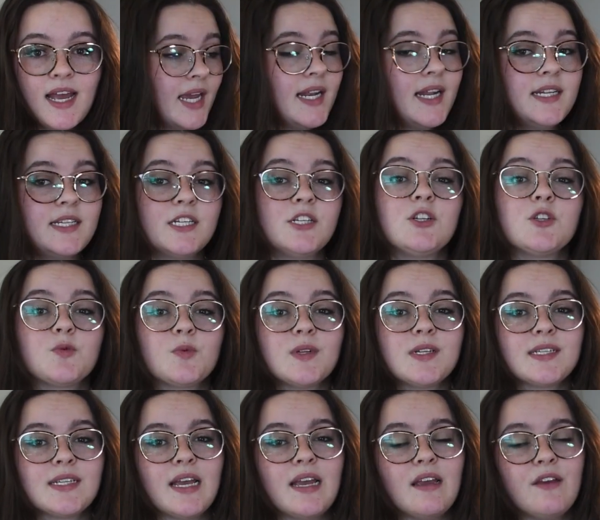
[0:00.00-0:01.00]
And I did just want
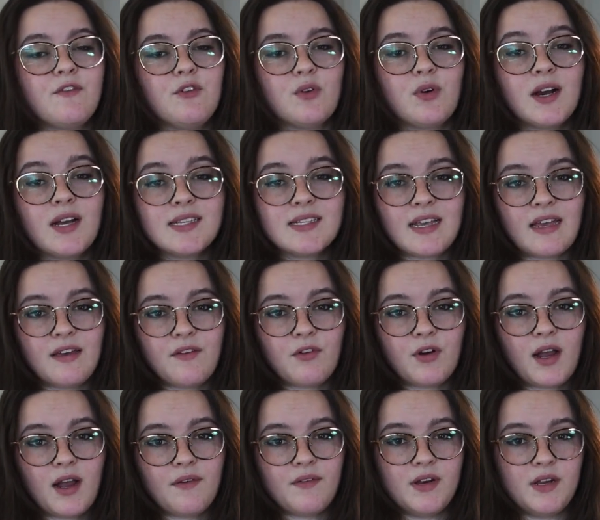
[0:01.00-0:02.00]
to say, if you guys ever
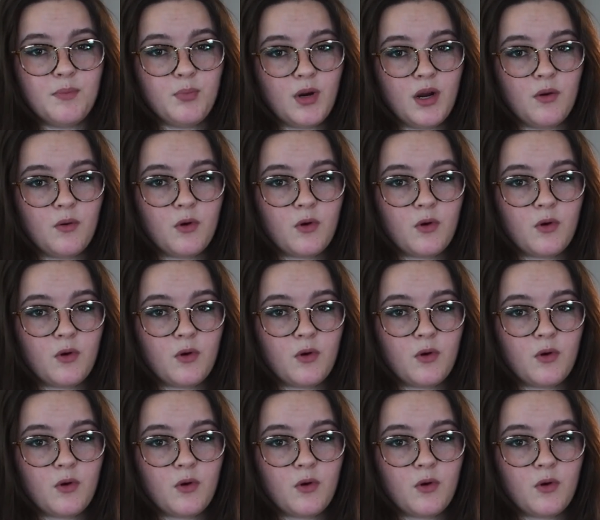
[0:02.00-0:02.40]
have any prayer